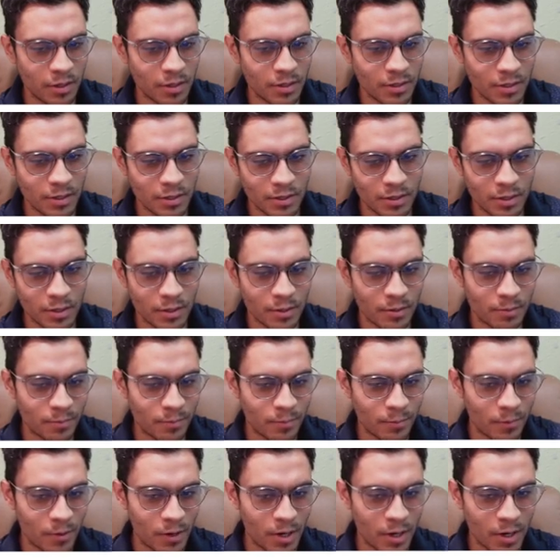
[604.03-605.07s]
isn't
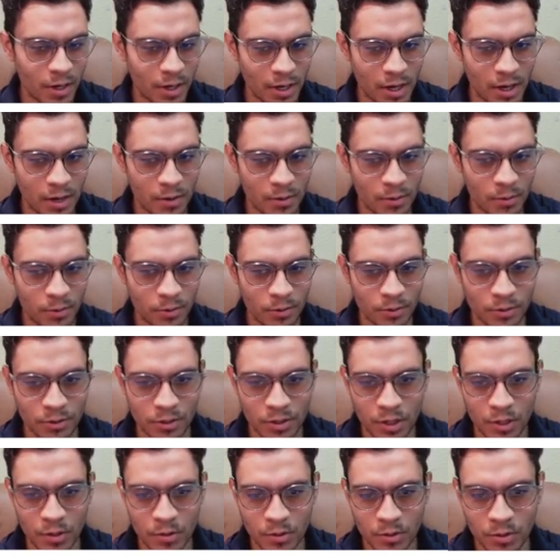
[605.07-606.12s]
really how
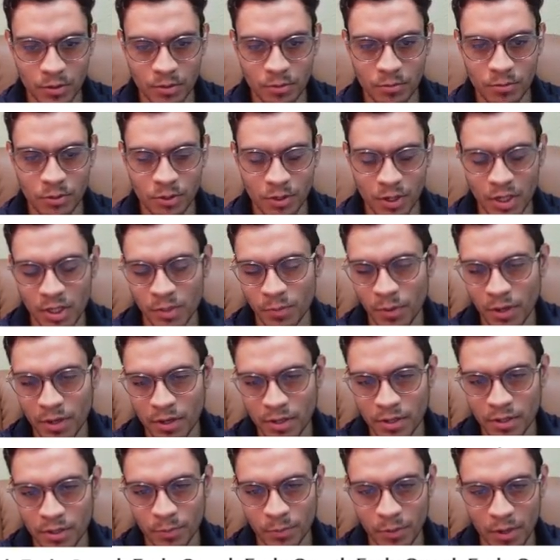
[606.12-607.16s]
serious chess
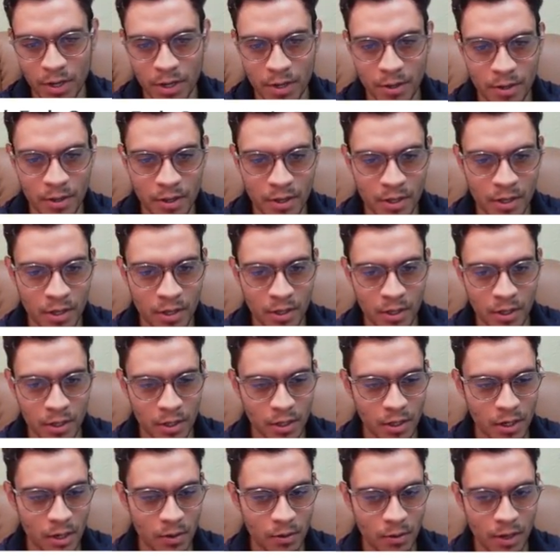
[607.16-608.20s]
players play.
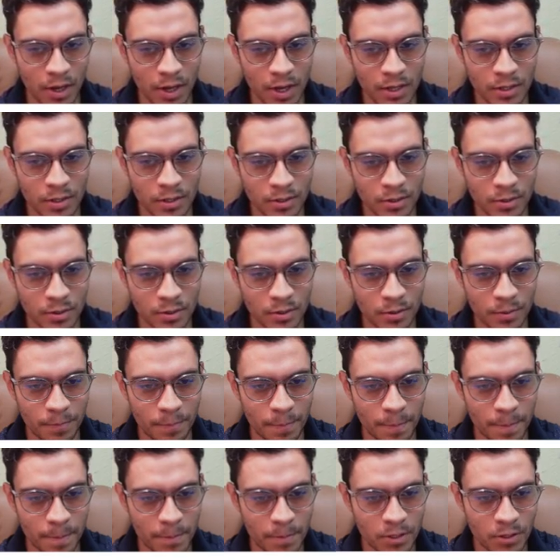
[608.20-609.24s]
Now castle,
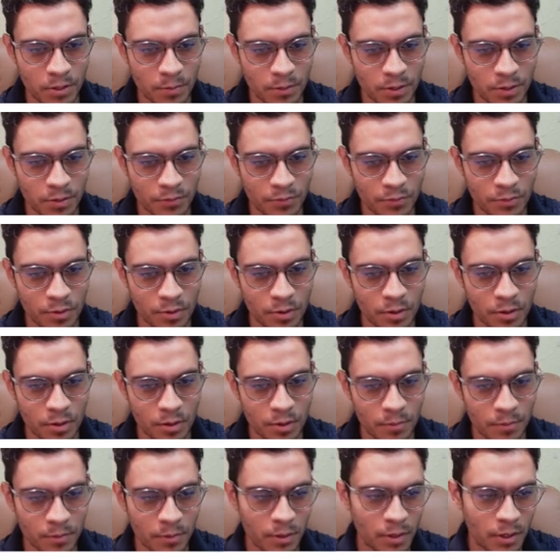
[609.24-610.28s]
bishop g4,
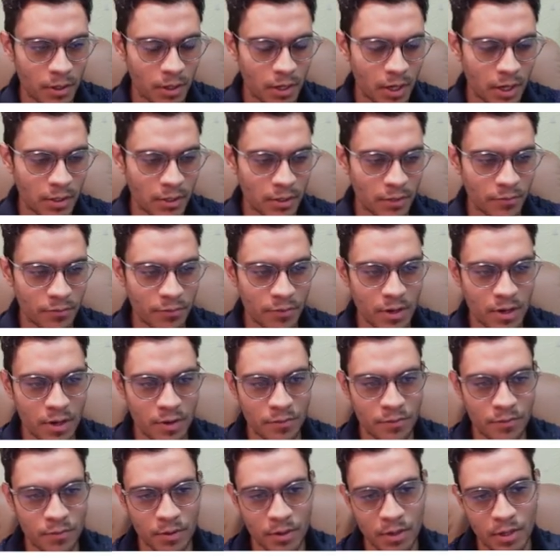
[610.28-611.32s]
knight e5,
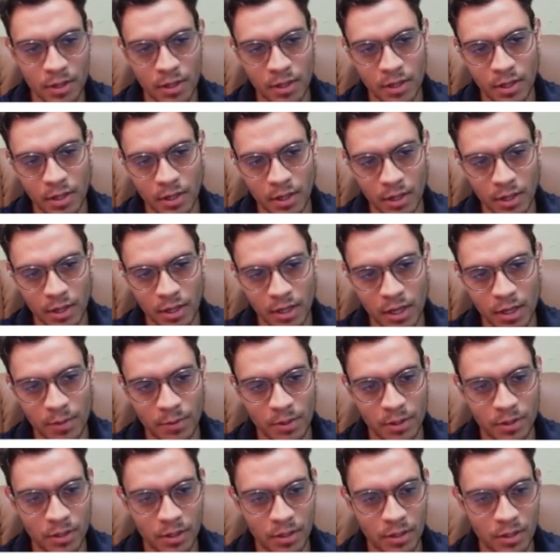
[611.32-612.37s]
and
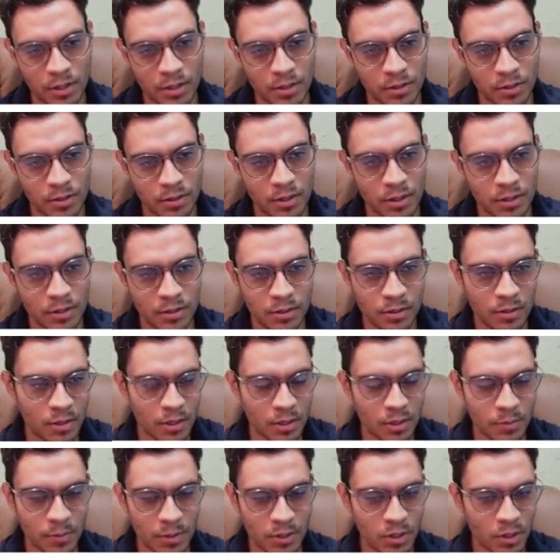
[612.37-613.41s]
everything is this
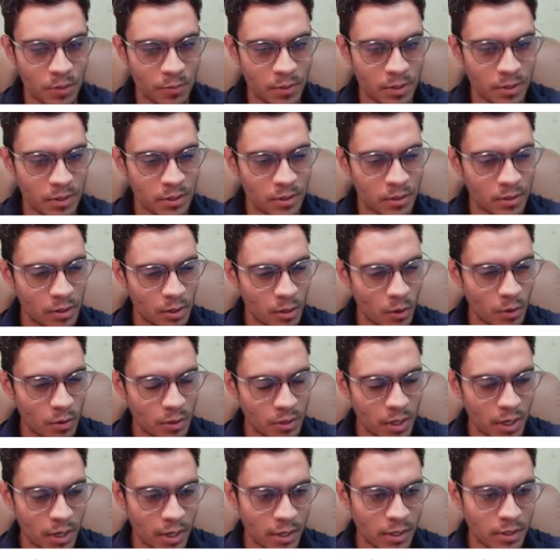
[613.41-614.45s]
bishop is looks
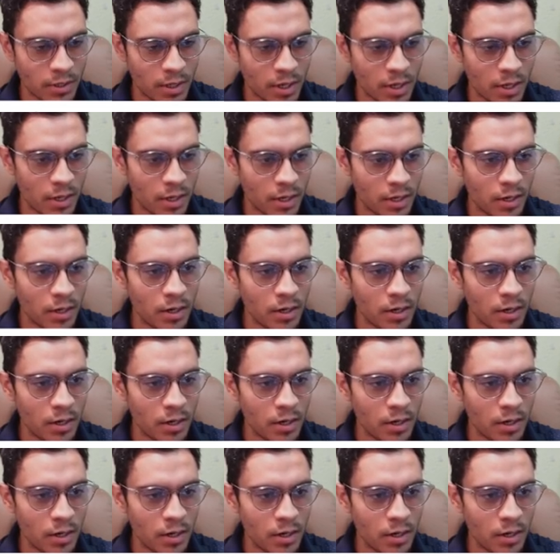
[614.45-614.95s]
like it's hanging.